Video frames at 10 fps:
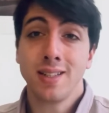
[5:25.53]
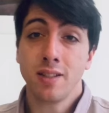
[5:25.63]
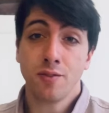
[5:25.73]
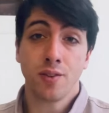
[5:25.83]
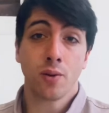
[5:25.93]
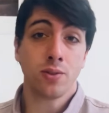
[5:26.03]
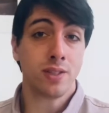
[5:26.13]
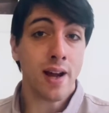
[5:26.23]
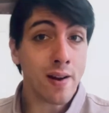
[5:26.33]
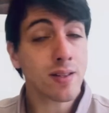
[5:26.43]
difficult
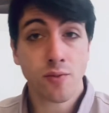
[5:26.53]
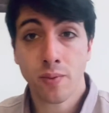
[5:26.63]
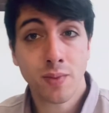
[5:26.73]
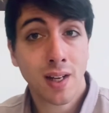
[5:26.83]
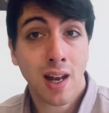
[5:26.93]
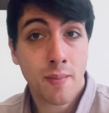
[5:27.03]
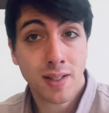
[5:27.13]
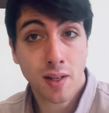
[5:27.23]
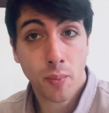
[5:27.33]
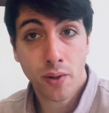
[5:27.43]
areas from the
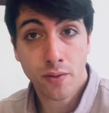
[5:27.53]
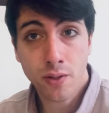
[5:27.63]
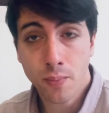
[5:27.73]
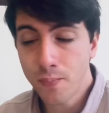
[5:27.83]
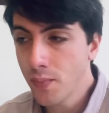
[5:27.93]
climatic point of view.